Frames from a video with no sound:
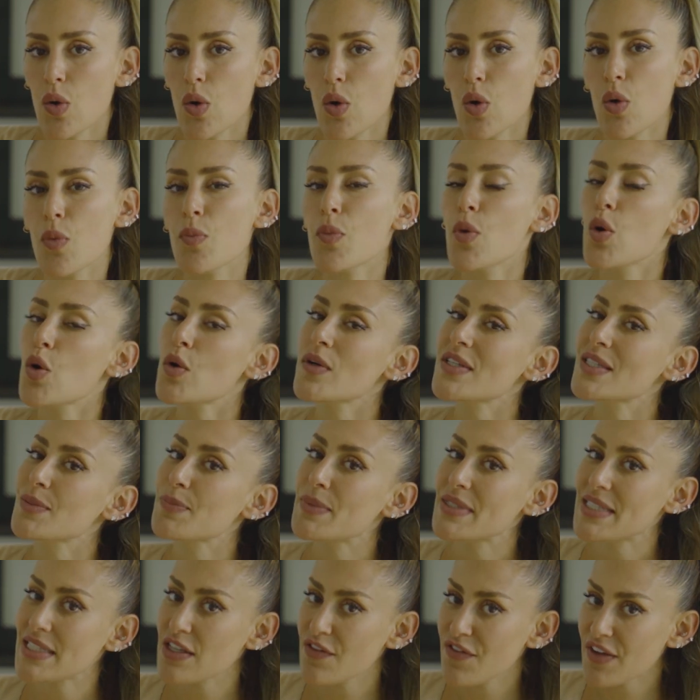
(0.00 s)
Or more
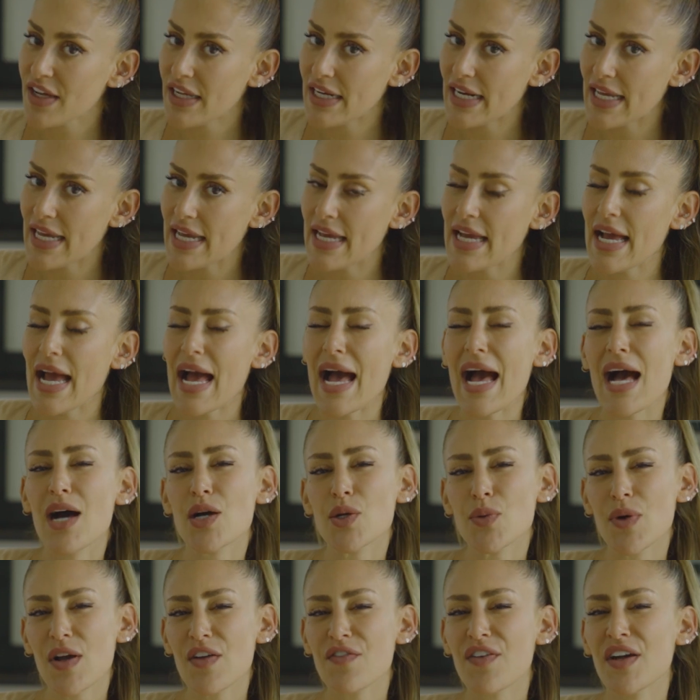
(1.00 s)
specifically,
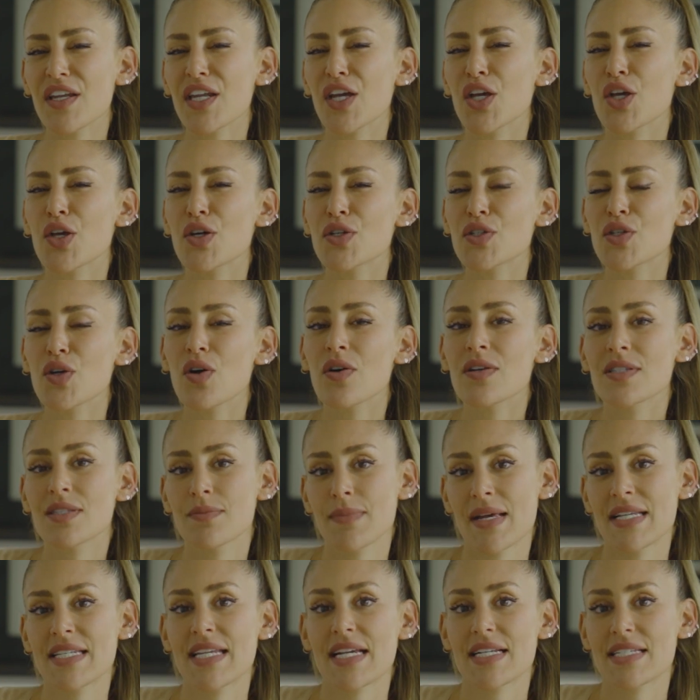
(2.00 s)
how do I find a good
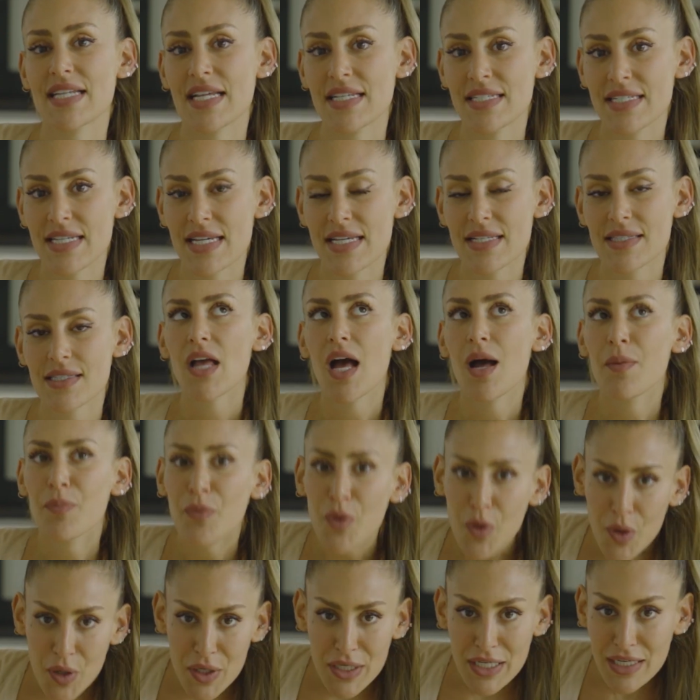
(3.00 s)
cosmetic dentist? I'm
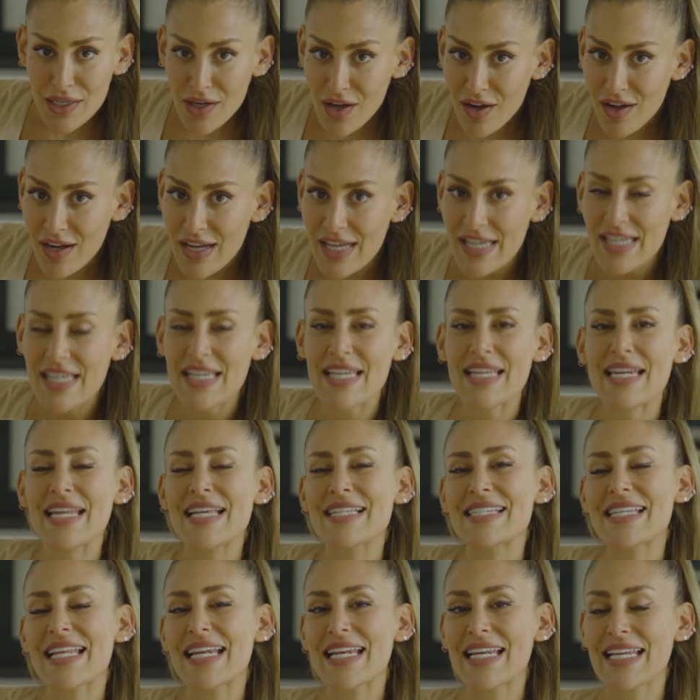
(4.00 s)
not gonna lie, it
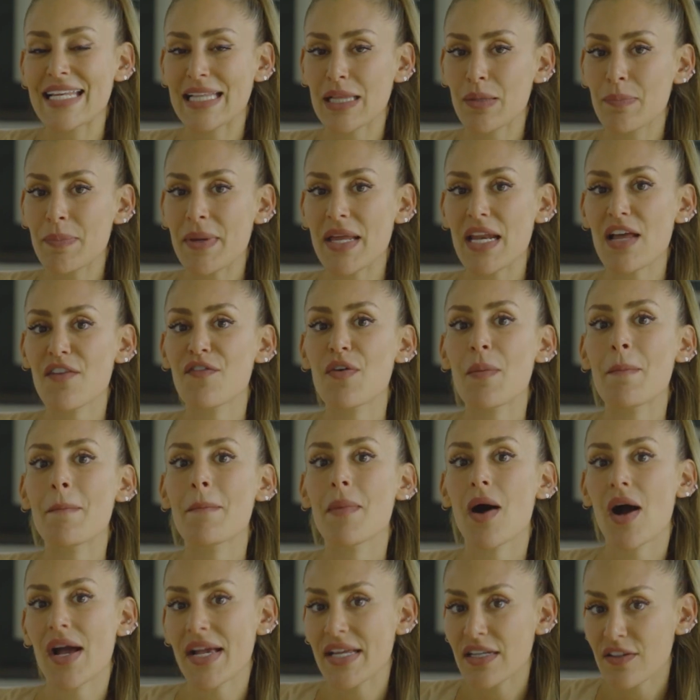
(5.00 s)
is a little bit of a
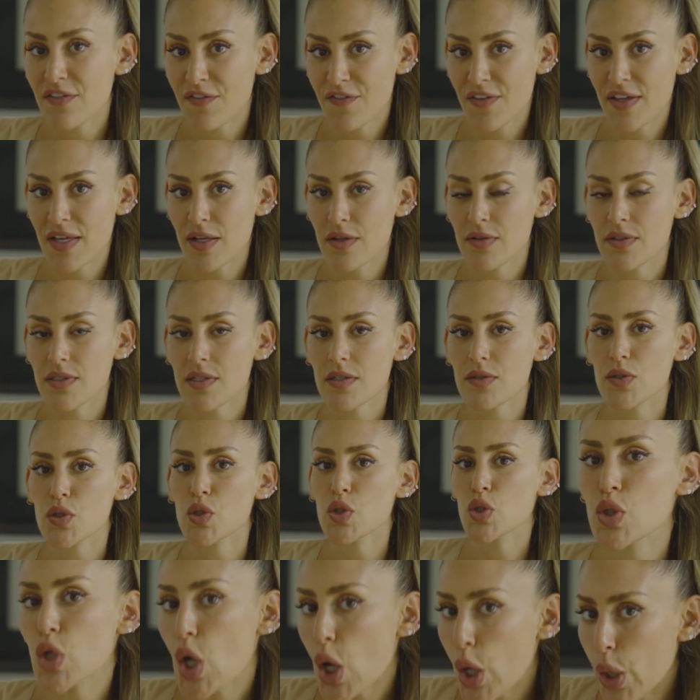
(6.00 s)
minefield.
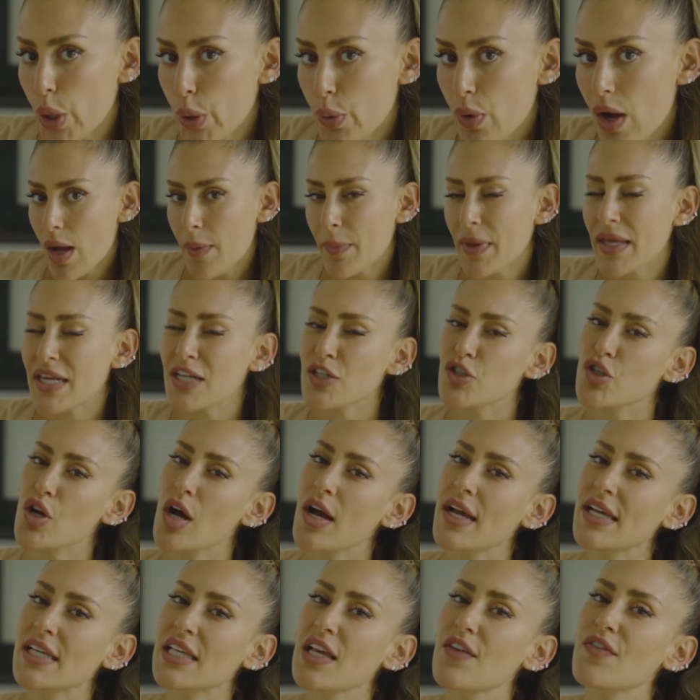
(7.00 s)
So I'm gonna
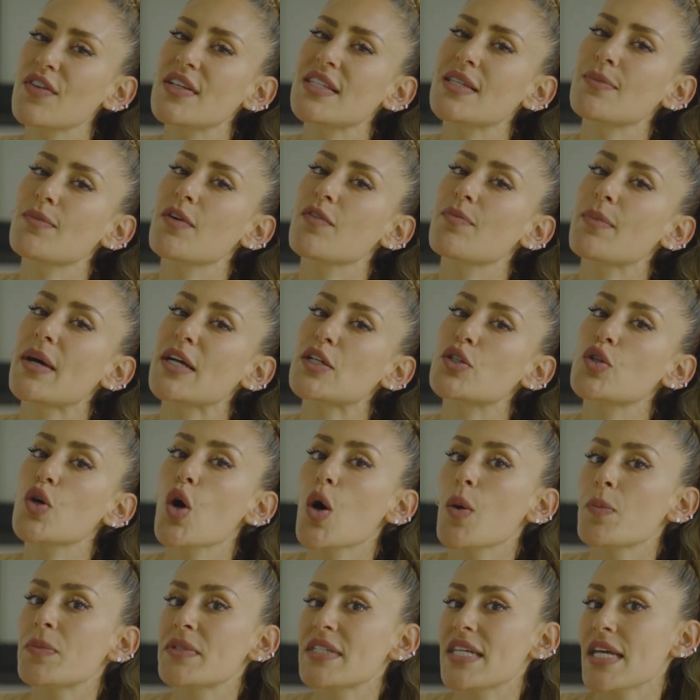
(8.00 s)
try and give you some of my
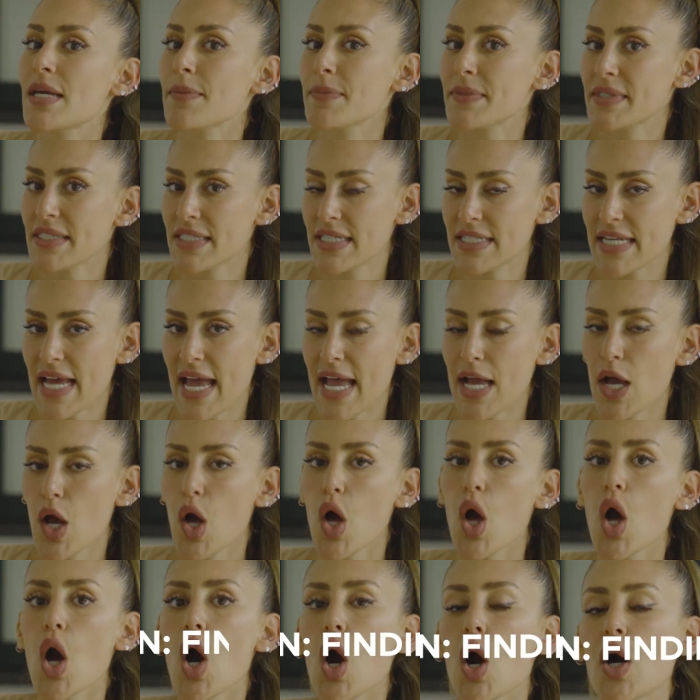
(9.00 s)
top tips today
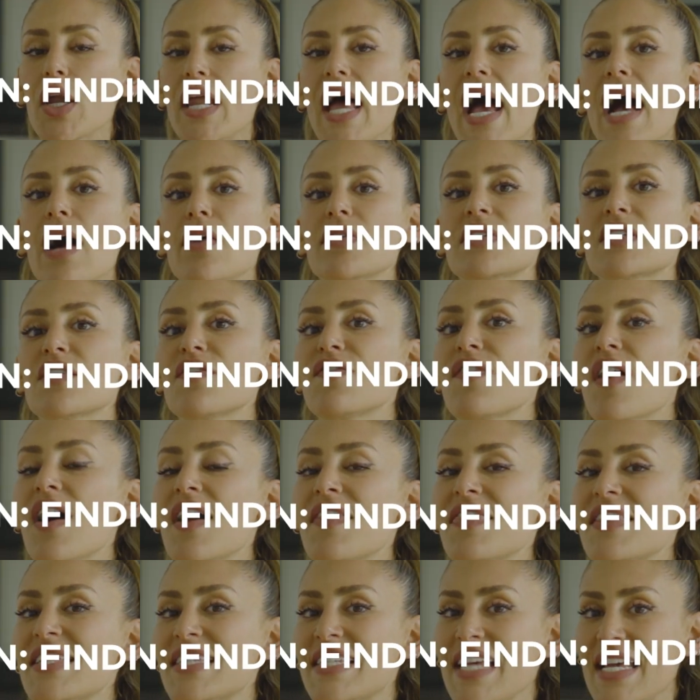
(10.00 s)
on how to
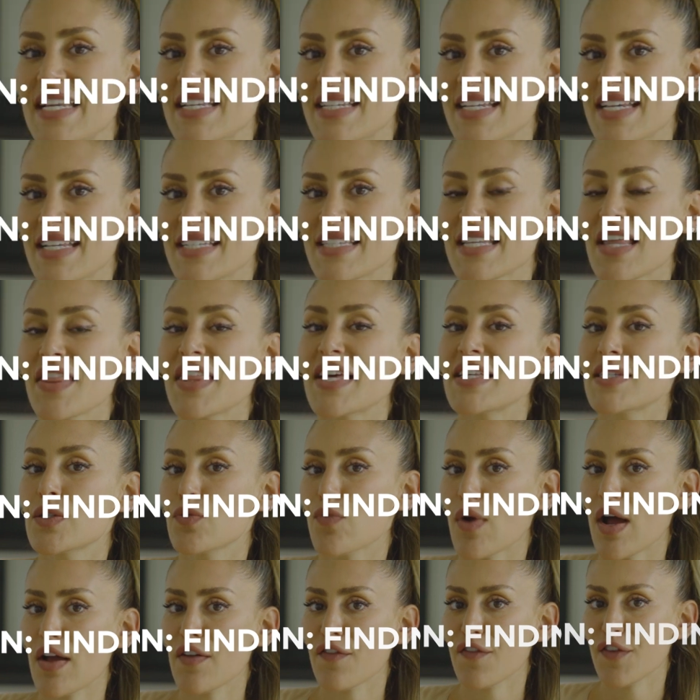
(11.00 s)
find the dentist
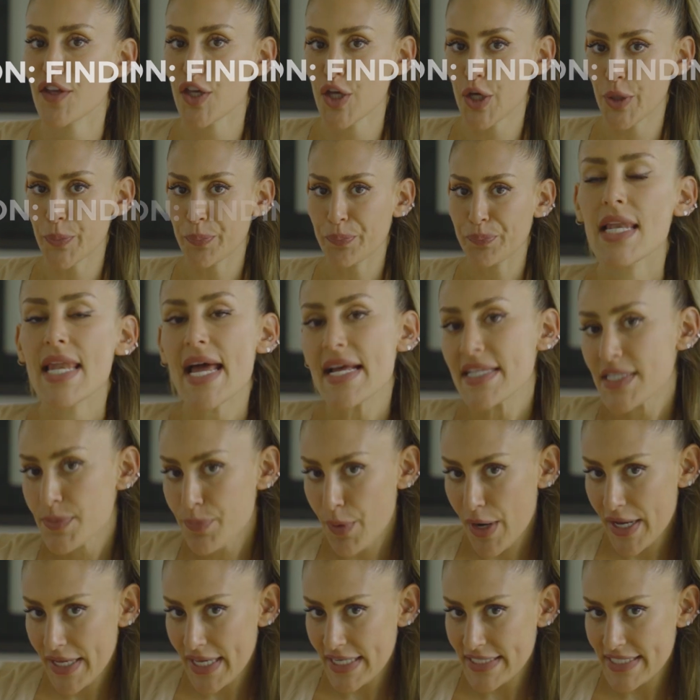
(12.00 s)
that's right for you. Let's
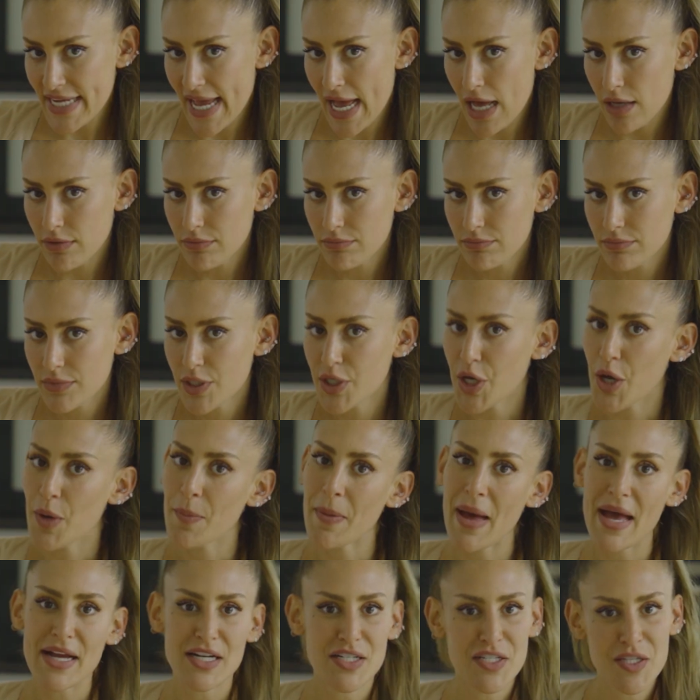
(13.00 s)
break it down, go
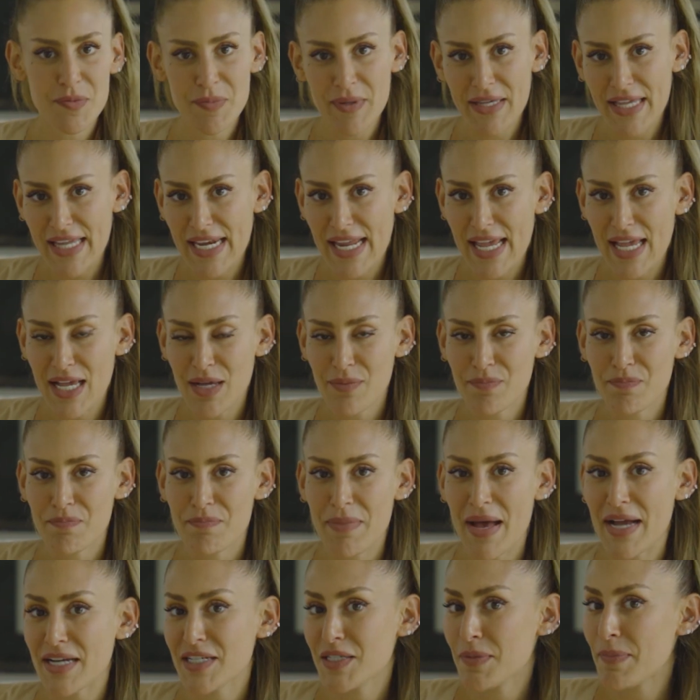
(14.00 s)
back to the beginning,
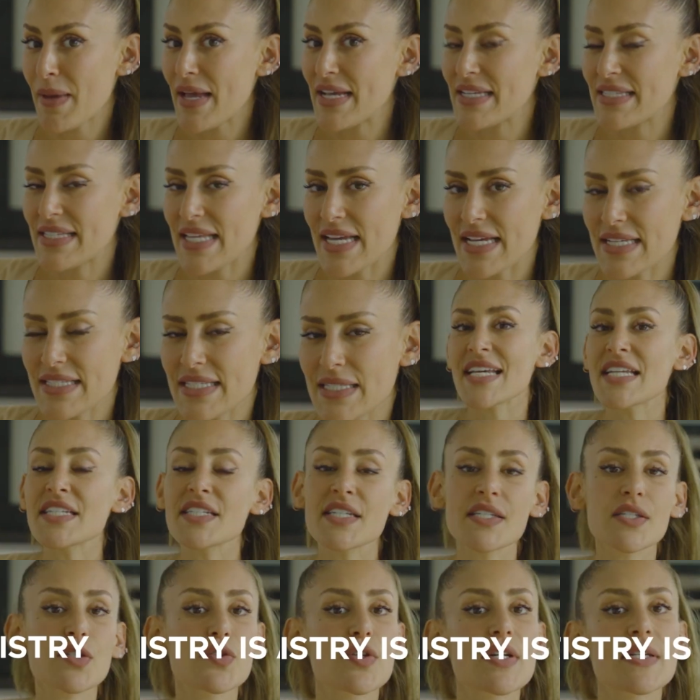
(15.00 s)
back to basics.
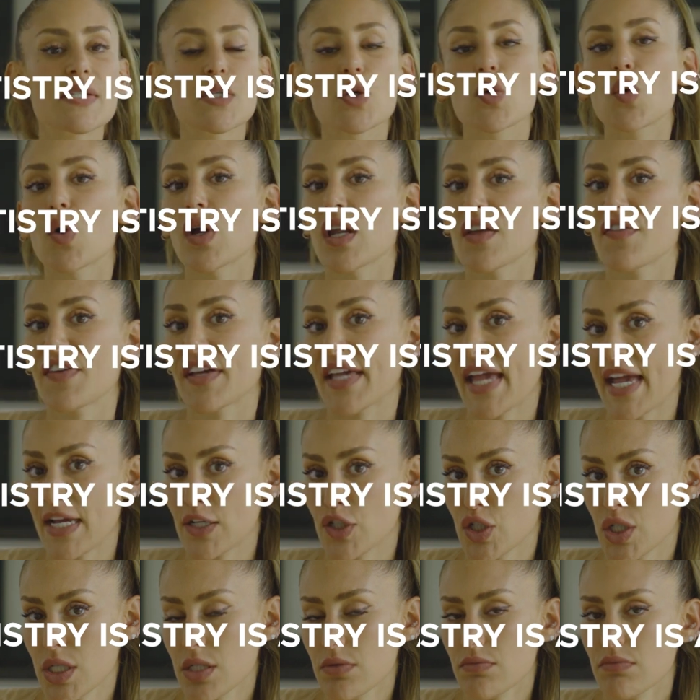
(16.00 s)
Dentistry is a
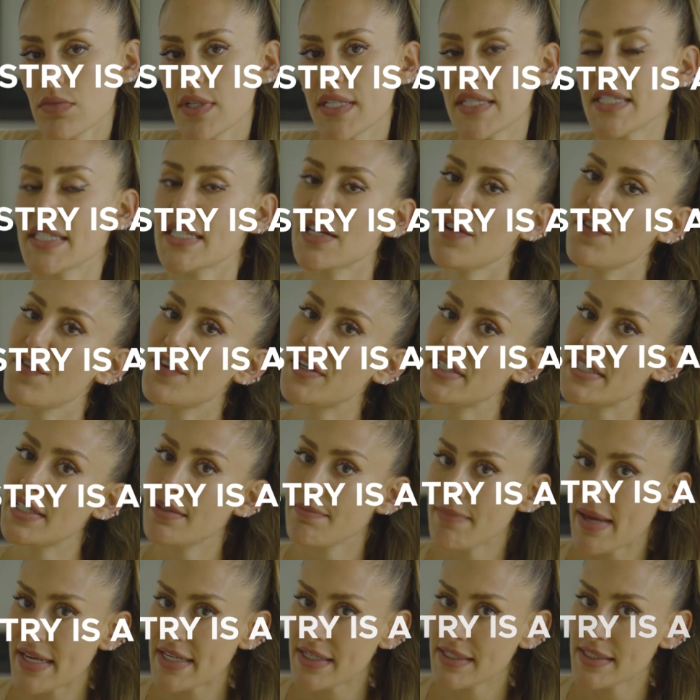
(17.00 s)
qualification, it's different
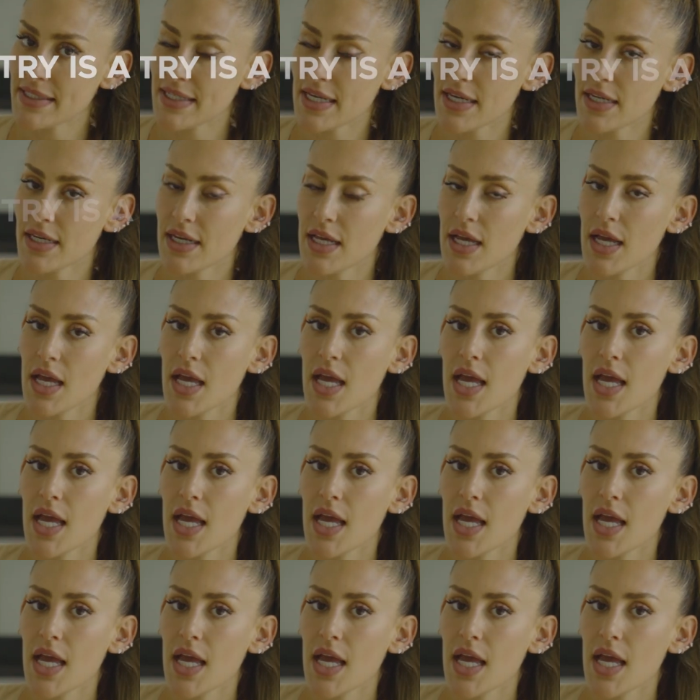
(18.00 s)
to medicine.